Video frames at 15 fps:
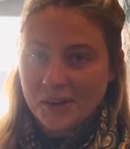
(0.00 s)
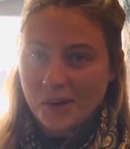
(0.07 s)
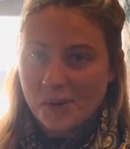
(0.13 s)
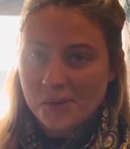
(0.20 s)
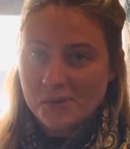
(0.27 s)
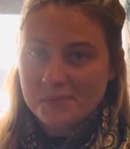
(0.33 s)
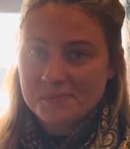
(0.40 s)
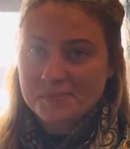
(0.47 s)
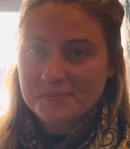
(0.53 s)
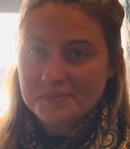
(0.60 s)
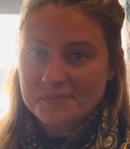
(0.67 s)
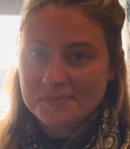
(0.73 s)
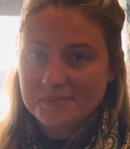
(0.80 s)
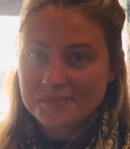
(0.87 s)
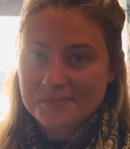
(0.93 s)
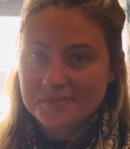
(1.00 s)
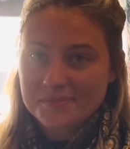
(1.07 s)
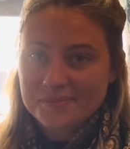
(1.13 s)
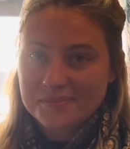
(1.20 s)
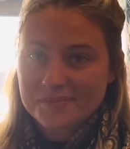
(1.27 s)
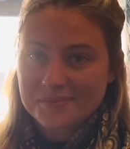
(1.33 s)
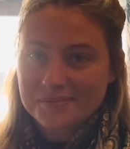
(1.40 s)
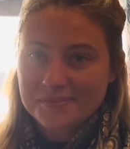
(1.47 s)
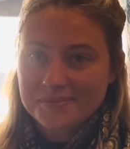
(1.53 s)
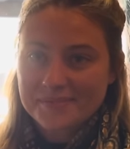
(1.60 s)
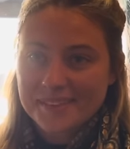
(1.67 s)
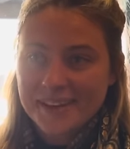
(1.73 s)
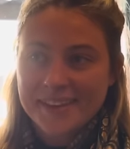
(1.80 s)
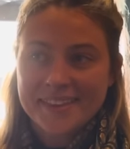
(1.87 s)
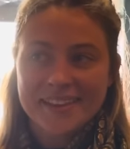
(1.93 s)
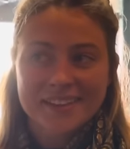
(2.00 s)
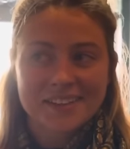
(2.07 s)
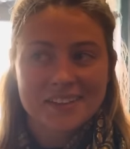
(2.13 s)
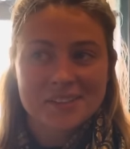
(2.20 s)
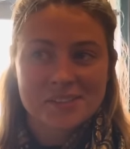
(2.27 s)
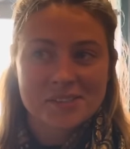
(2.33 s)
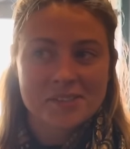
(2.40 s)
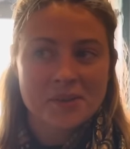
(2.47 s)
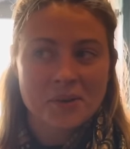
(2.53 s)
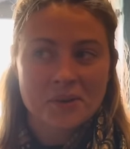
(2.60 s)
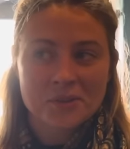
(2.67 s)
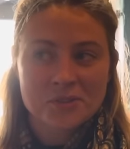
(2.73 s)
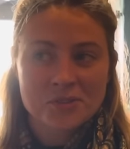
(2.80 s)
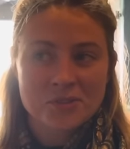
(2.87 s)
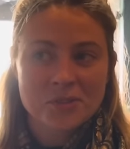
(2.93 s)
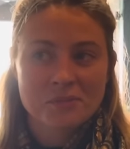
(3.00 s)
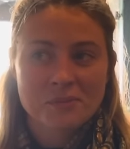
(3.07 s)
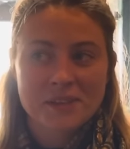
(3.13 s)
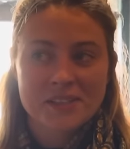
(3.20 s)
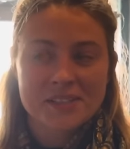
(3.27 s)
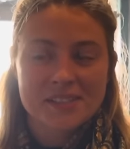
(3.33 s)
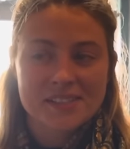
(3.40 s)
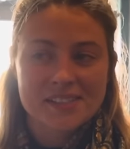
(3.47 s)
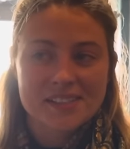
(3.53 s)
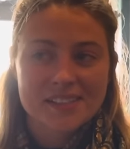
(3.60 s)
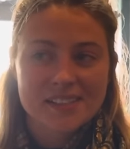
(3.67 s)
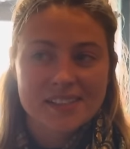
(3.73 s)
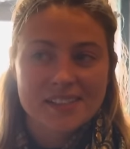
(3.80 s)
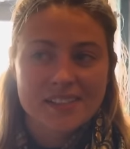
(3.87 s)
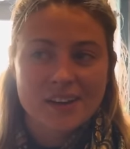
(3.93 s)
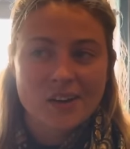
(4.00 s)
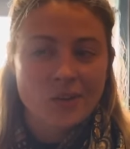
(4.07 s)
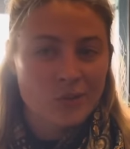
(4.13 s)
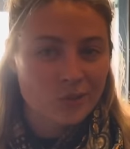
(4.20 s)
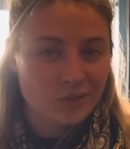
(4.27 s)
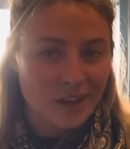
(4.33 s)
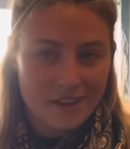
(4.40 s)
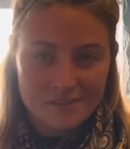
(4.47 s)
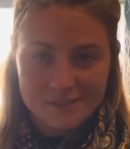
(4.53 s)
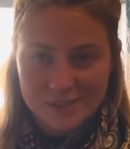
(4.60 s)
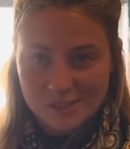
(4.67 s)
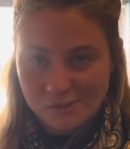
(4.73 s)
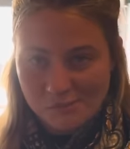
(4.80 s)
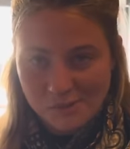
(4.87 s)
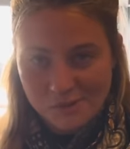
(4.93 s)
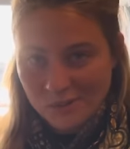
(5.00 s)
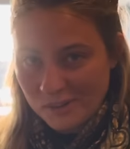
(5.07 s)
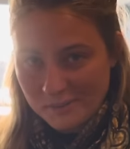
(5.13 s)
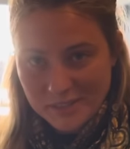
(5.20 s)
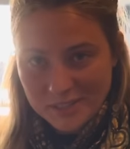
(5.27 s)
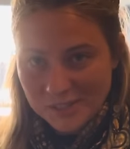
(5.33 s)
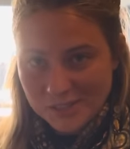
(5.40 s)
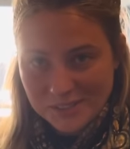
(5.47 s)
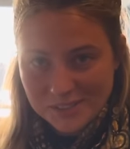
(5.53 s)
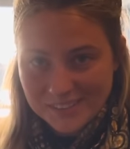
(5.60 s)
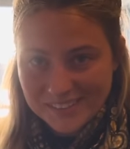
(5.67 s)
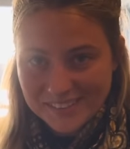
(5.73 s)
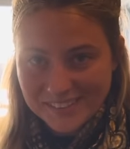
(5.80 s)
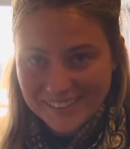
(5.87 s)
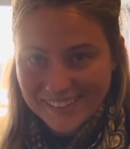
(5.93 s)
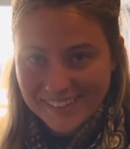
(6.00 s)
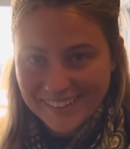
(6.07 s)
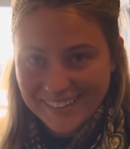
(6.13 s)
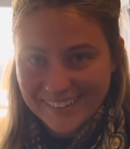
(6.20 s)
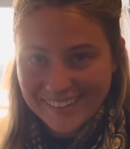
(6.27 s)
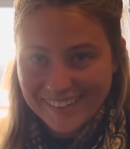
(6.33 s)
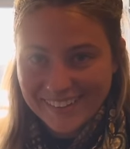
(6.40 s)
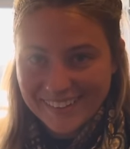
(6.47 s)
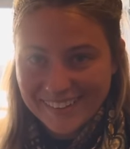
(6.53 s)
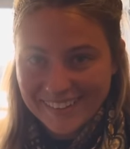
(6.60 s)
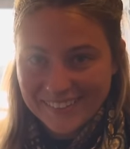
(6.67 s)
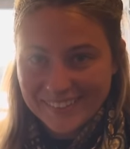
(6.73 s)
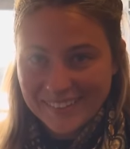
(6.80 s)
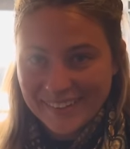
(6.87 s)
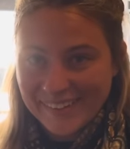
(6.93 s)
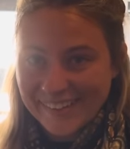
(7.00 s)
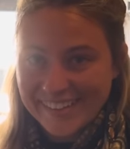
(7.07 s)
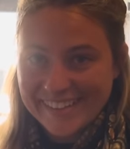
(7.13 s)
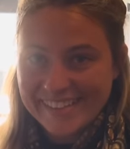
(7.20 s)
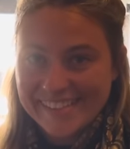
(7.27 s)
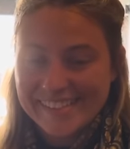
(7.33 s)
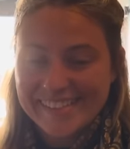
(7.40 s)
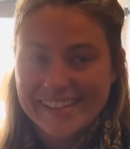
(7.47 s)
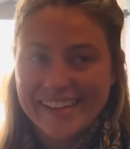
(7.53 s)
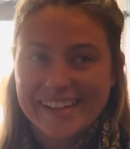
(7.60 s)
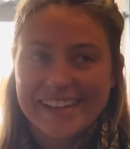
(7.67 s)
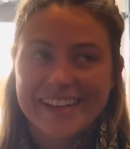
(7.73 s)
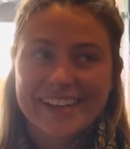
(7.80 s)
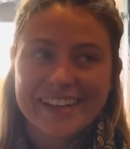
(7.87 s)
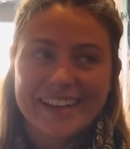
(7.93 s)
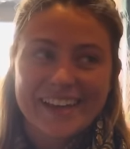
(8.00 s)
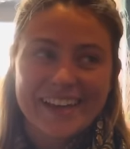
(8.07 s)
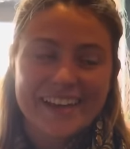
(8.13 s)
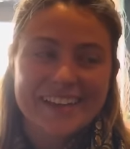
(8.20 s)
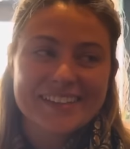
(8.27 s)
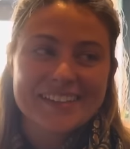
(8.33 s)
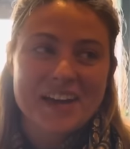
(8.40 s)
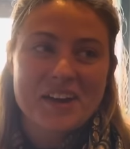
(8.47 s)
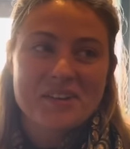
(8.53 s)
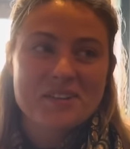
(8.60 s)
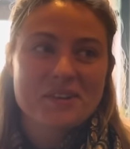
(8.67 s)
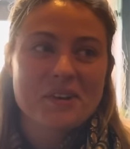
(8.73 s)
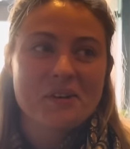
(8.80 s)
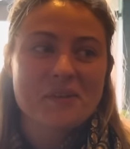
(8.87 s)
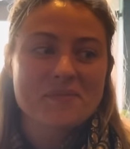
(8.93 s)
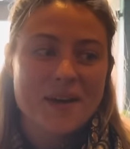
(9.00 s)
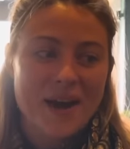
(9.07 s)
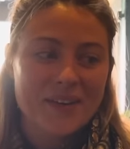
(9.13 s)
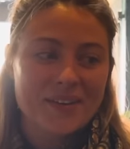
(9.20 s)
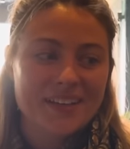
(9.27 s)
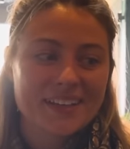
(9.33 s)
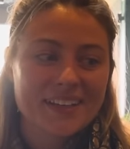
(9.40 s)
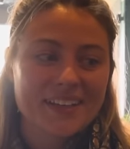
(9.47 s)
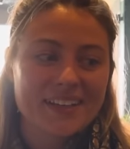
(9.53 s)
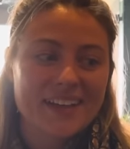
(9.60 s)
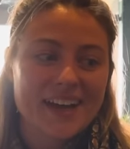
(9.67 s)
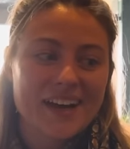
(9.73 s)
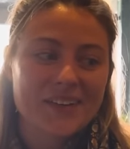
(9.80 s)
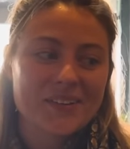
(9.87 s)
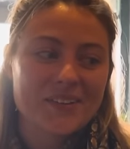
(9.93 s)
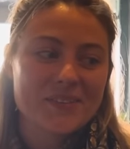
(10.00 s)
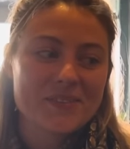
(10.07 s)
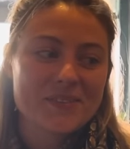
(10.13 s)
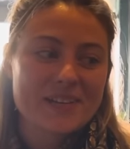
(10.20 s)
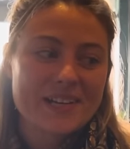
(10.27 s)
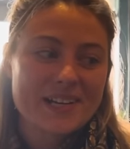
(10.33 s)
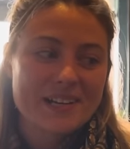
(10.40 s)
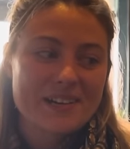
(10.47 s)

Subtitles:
home. And I think that's just all true because our whole life is a pilgrimage. It really is. And it's how you go about it and how you